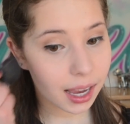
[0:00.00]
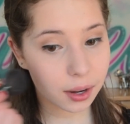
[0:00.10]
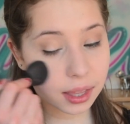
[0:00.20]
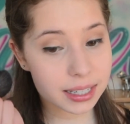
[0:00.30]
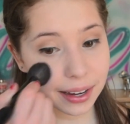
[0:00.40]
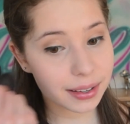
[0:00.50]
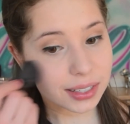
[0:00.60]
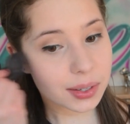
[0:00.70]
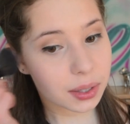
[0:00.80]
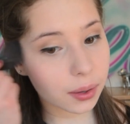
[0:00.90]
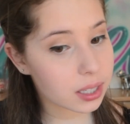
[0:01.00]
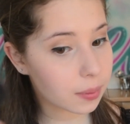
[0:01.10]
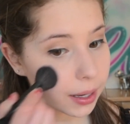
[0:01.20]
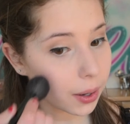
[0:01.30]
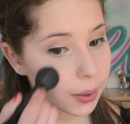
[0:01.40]
I don't like to go in too close
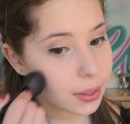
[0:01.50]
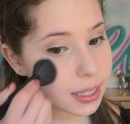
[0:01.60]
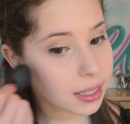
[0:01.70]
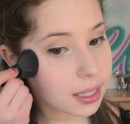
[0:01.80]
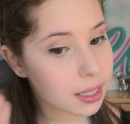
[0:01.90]
to my nose.